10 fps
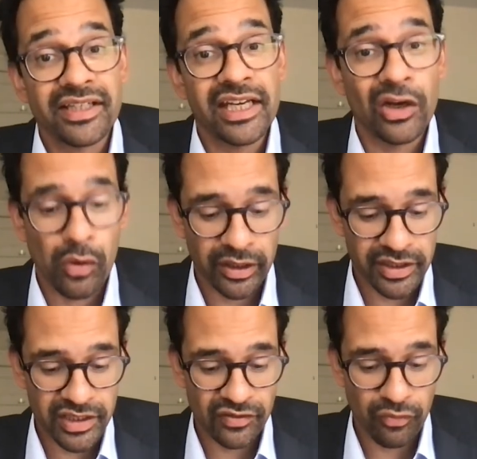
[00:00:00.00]

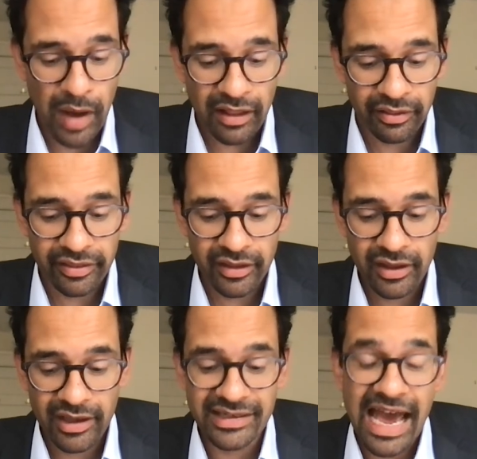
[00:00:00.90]
inequalities of wealth
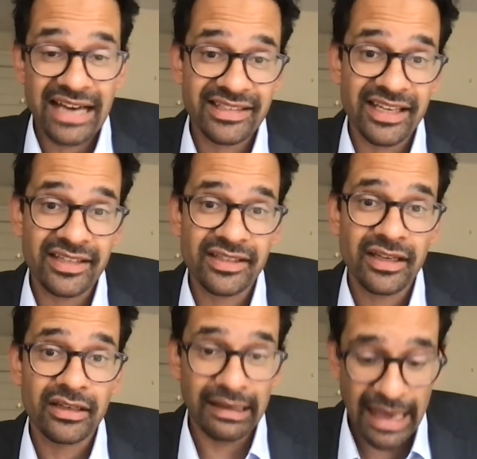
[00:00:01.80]
and access
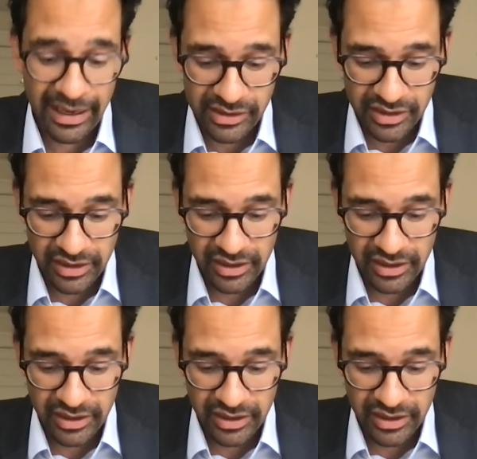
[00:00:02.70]
to land,